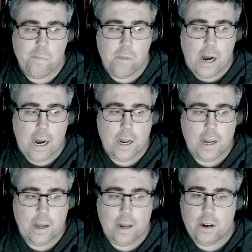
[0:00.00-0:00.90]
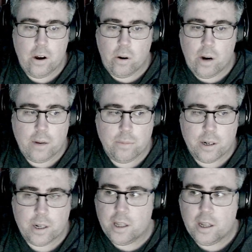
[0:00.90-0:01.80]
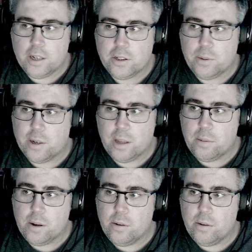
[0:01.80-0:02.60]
I no, I want to keep. I just want to keep going.